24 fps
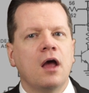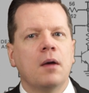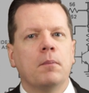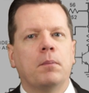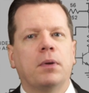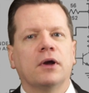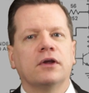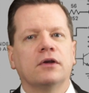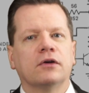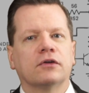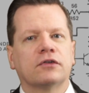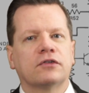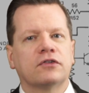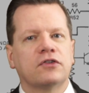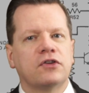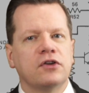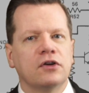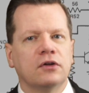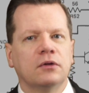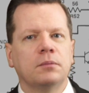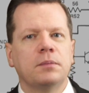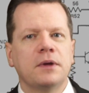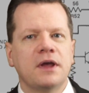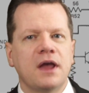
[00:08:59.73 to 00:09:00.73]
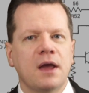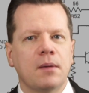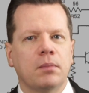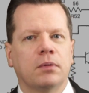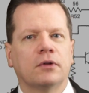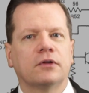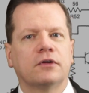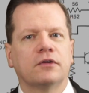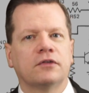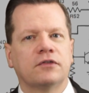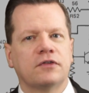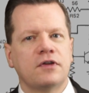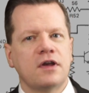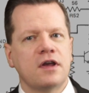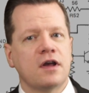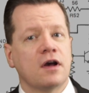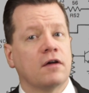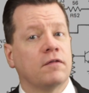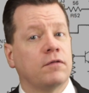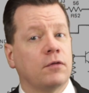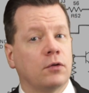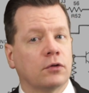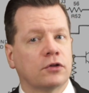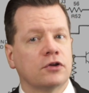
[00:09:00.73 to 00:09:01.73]
but you'll still be able to see
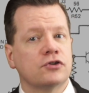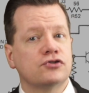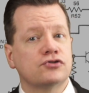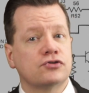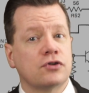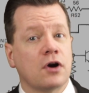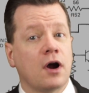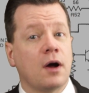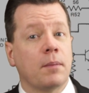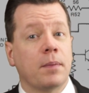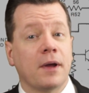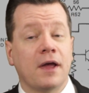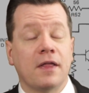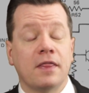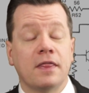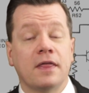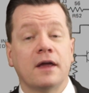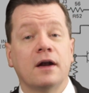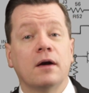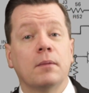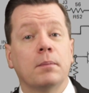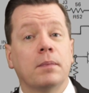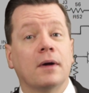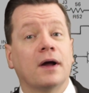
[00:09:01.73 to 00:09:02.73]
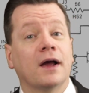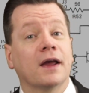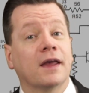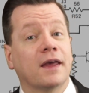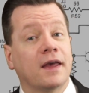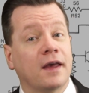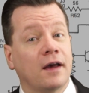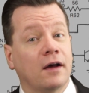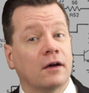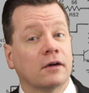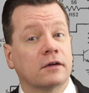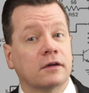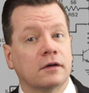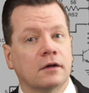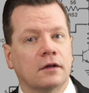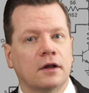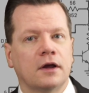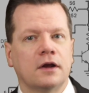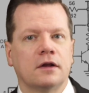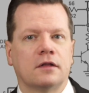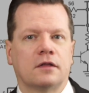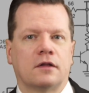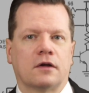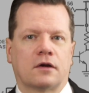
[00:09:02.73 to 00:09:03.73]
a voltage drop and thereby
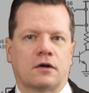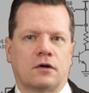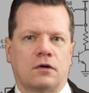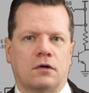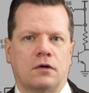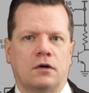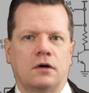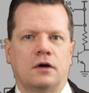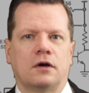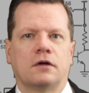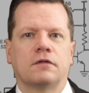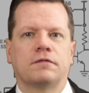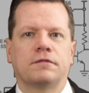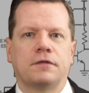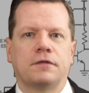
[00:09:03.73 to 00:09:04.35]
calculate the current